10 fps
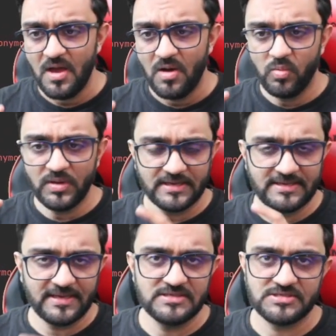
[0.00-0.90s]
we can
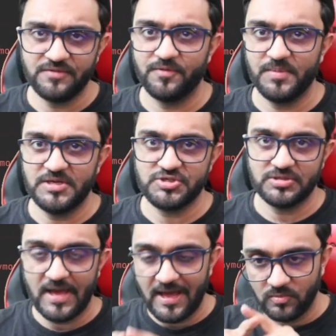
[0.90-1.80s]
take this
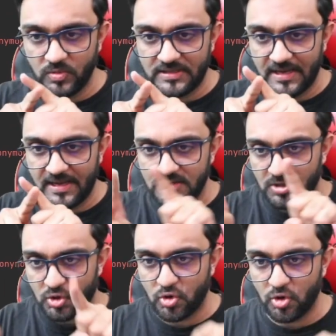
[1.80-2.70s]
information and we can
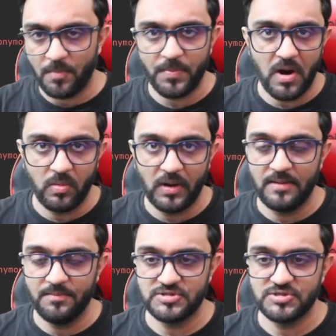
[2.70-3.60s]
crop our
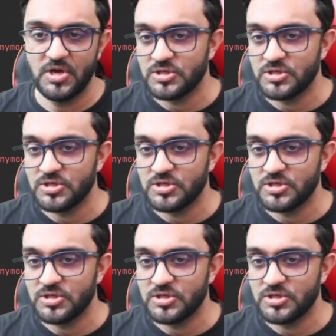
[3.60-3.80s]
image.